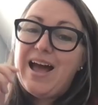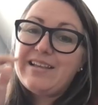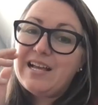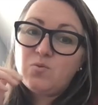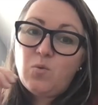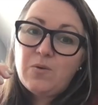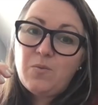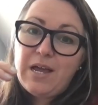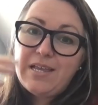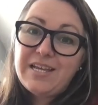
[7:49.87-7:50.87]
And that's one
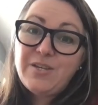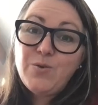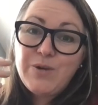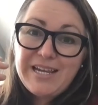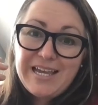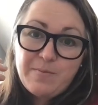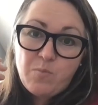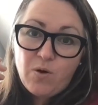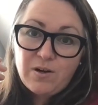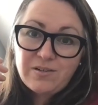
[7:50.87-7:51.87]
way that you can get
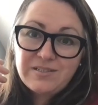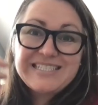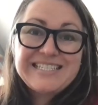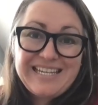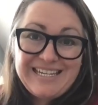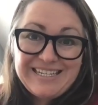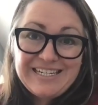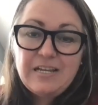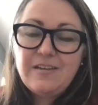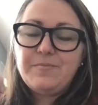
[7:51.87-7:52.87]
more
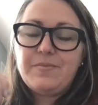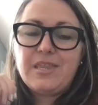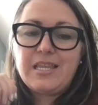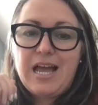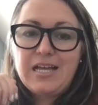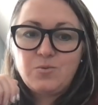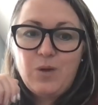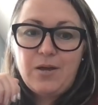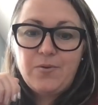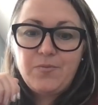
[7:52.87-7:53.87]
seen as
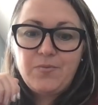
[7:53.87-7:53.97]
well.